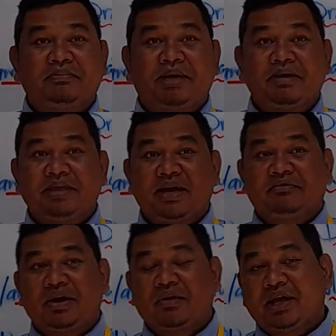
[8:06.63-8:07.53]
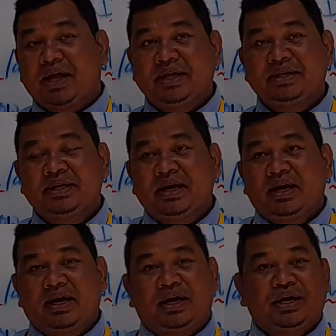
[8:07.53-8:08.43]
my beard wearing
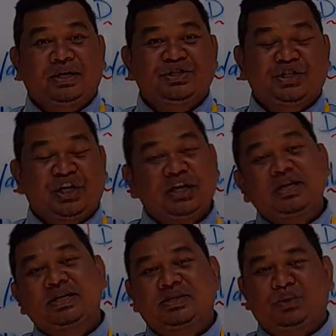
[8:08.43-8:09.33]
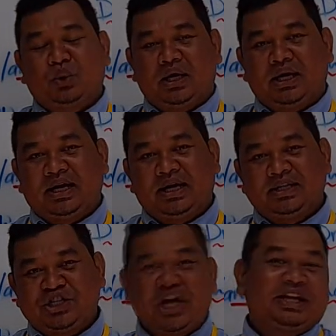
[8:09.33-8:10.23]
a skirt or
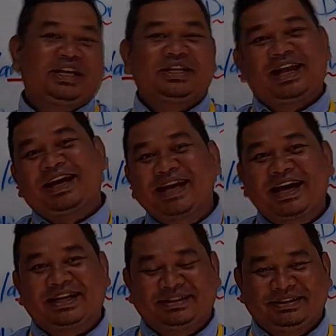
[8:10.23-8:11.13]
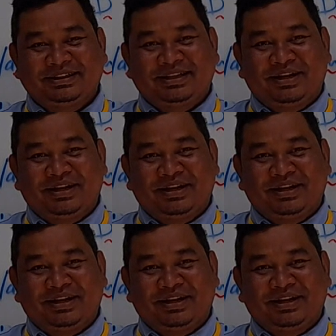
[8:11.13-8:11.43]
jacket like that.